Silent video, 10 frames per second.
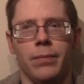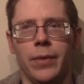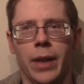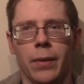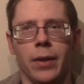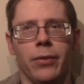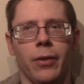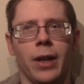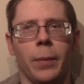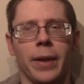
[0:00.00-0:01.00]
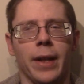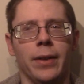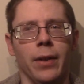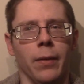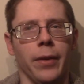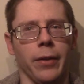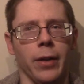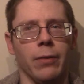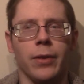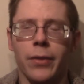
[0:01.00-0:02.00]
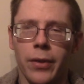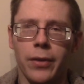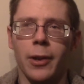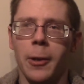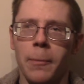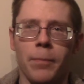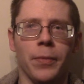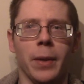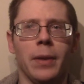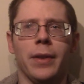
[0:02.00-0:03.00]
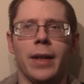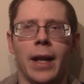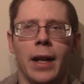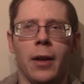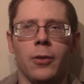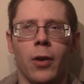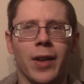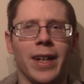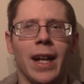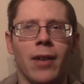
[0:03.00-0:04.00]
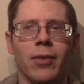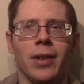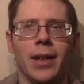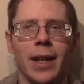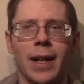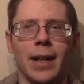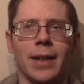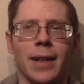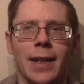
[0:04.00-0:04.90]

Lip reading: deal with, if you're trying to help a kid deal with their grief, it's just into kitty or doggy heaven, and